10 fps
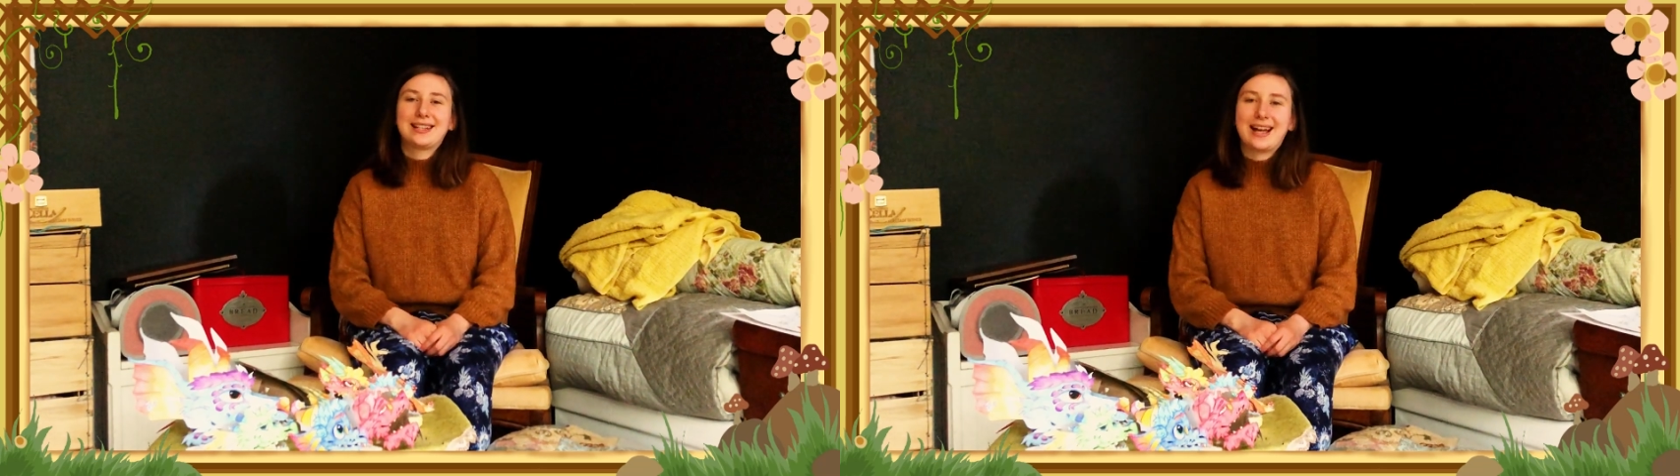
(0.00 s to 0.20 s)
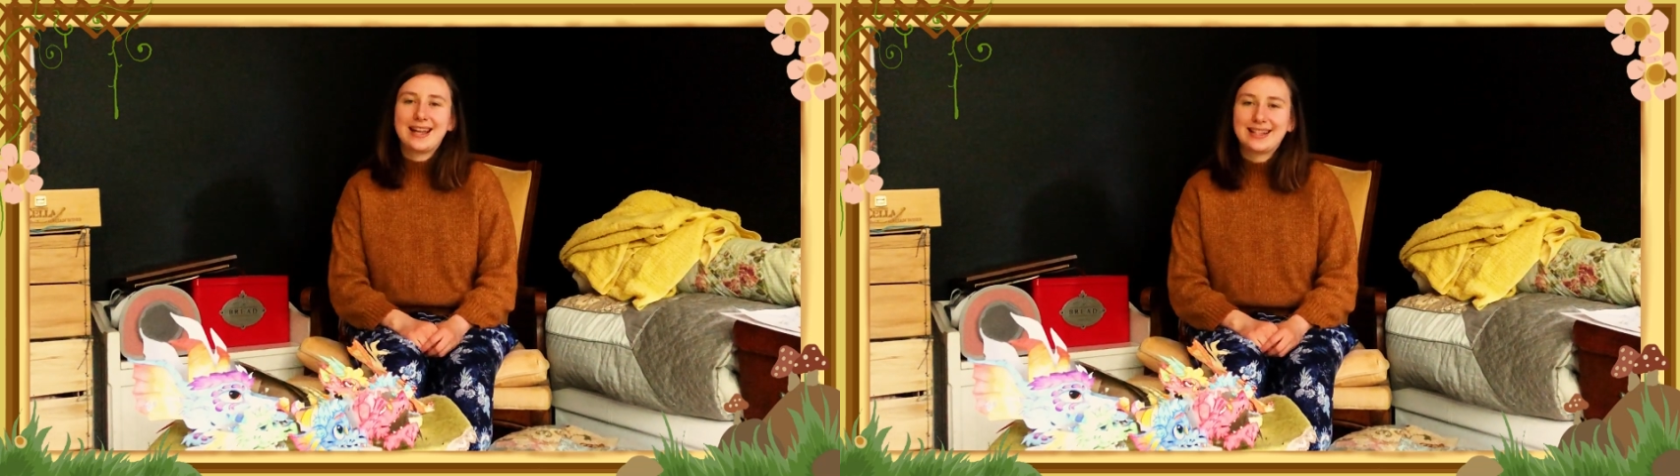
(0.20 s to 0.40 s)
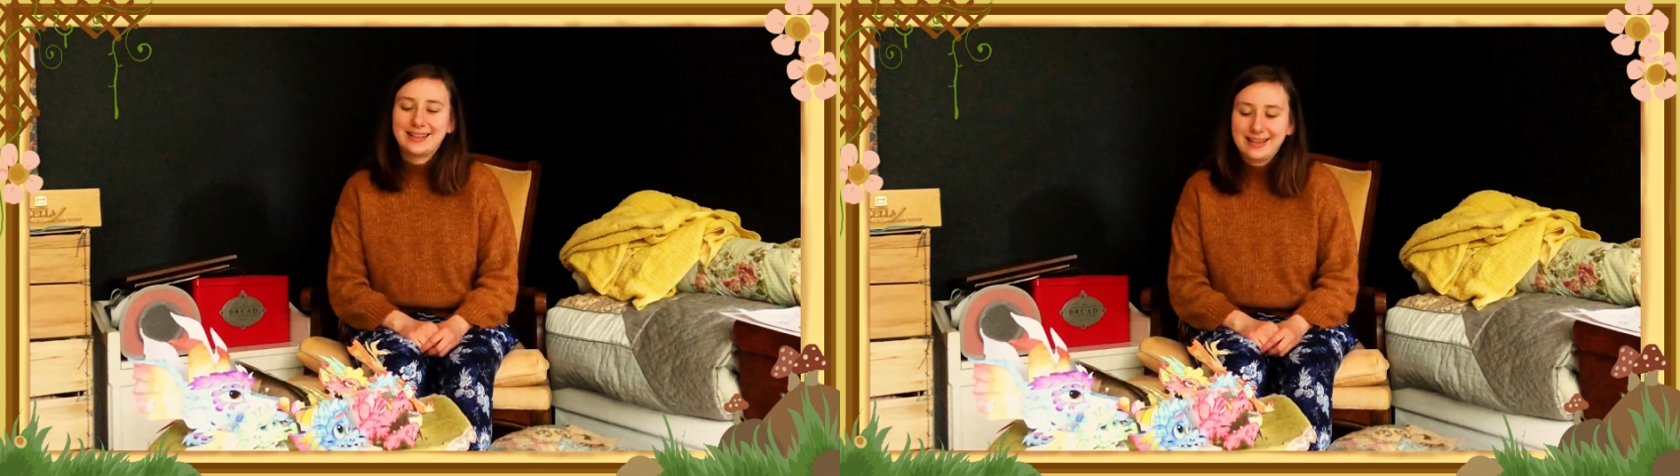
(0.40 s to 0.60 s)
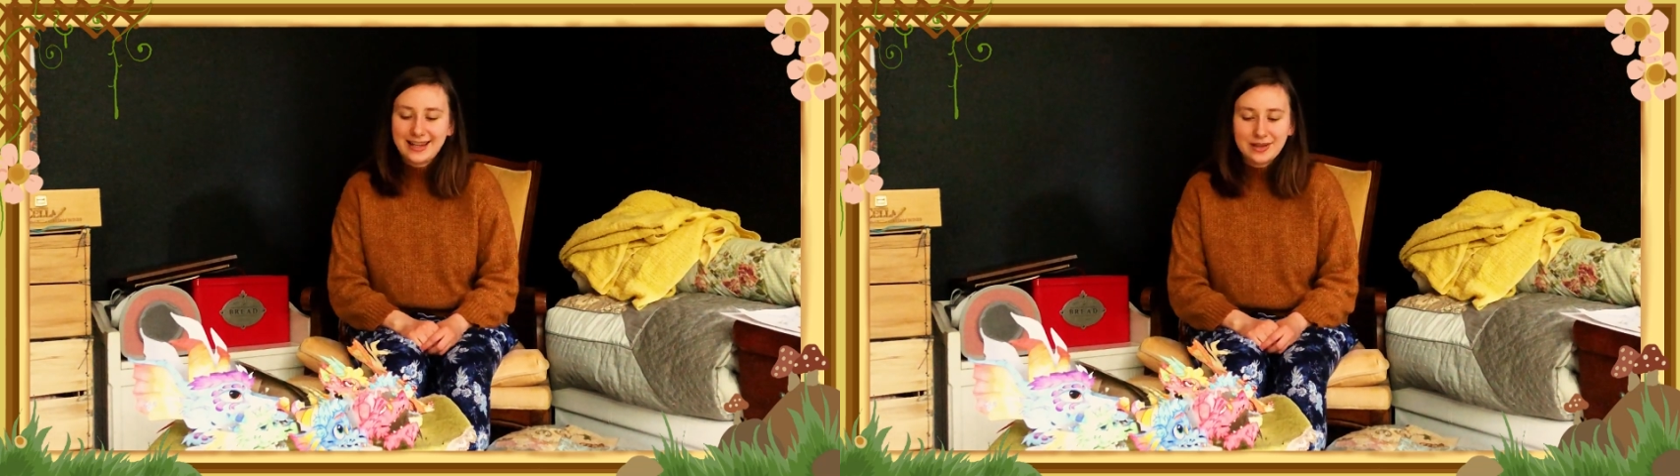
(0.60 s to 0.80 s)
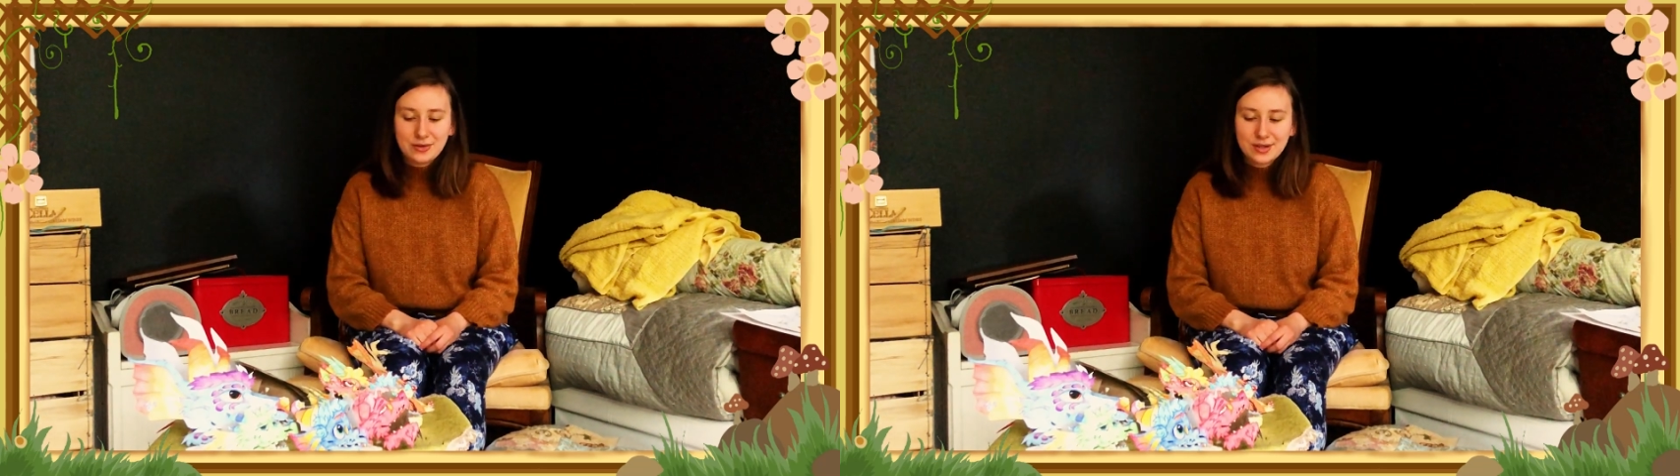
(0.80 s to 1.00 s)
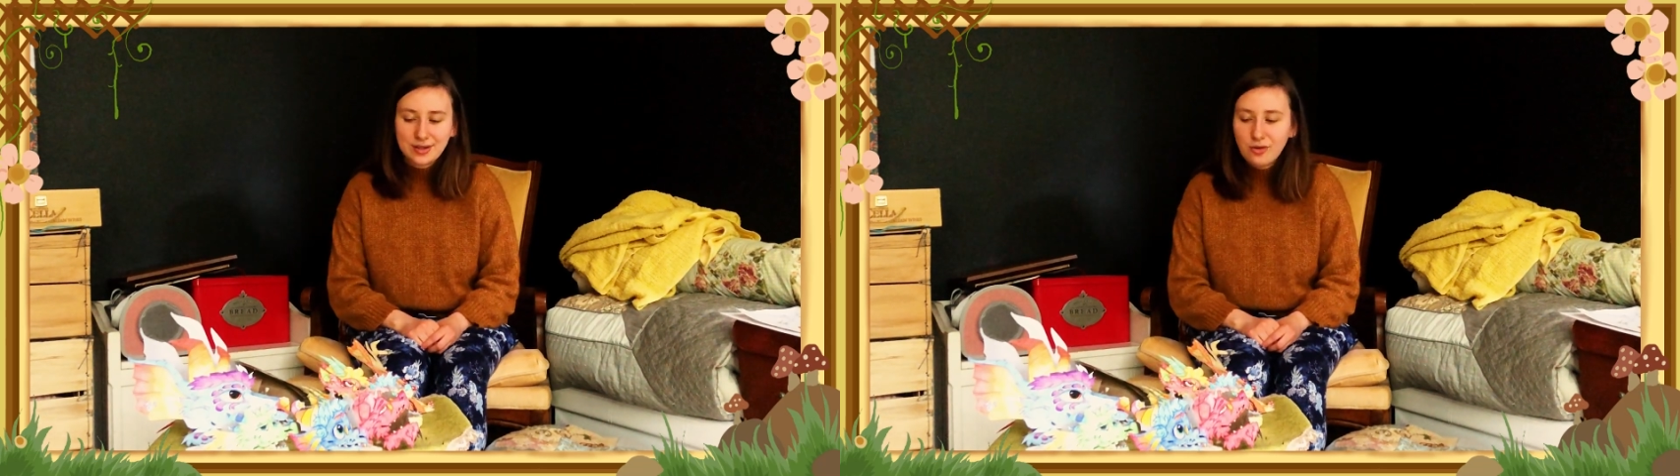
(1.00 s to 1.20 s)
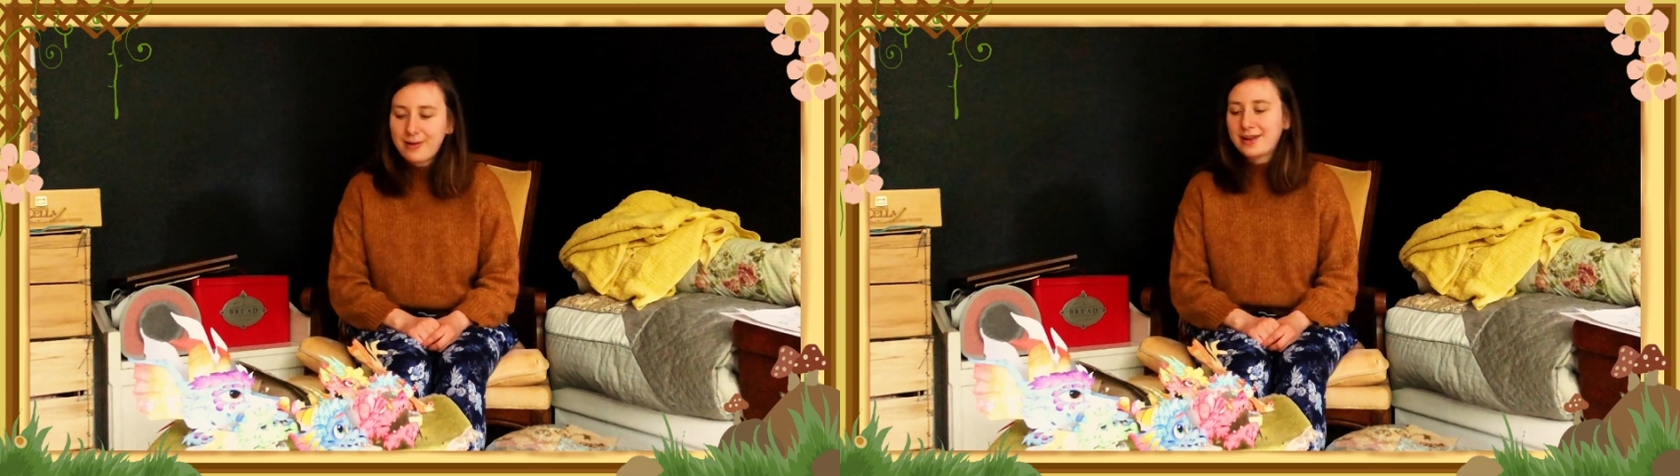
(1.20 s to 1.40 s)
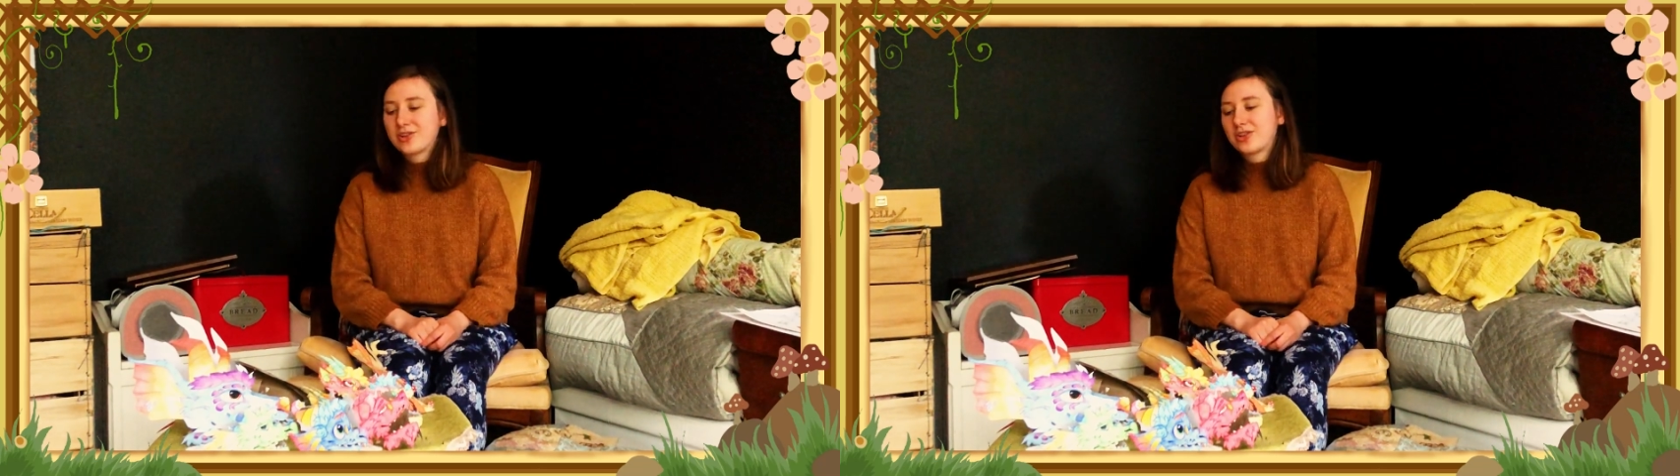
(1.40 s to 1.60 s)
guys, thank you so
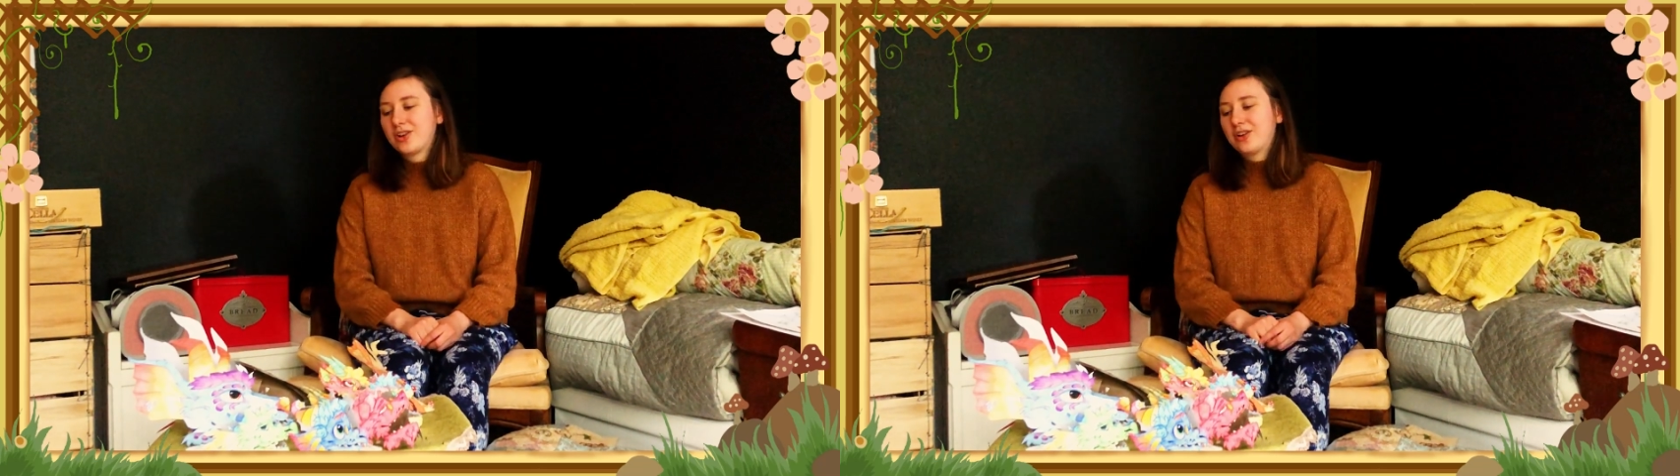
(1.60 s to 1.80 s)
much.